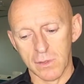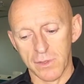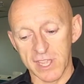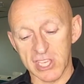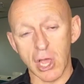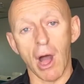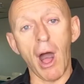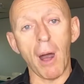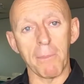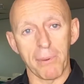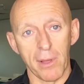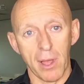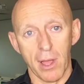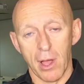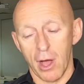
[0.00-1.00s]
the top
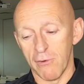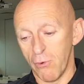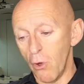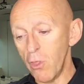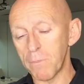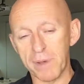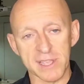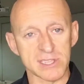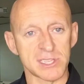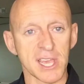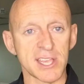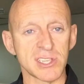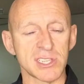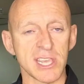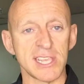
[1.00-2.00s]
of all the
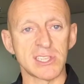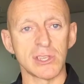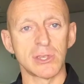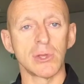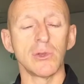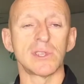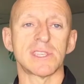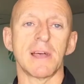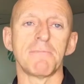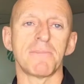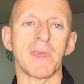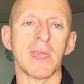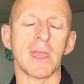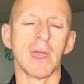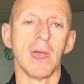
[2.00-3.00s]
presentations is to do
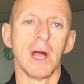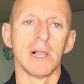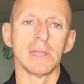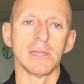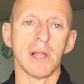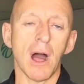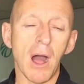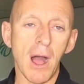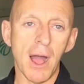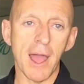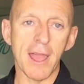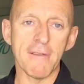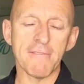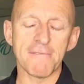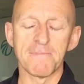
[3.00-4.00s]
something
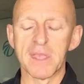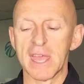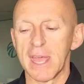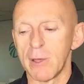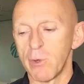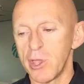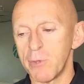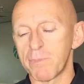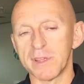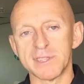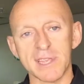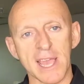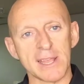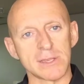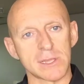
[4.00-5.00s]
live where you
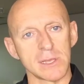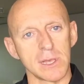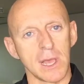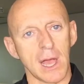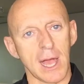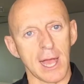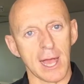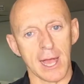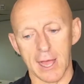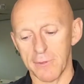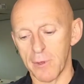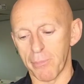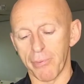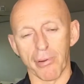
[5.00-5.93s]
present uh, the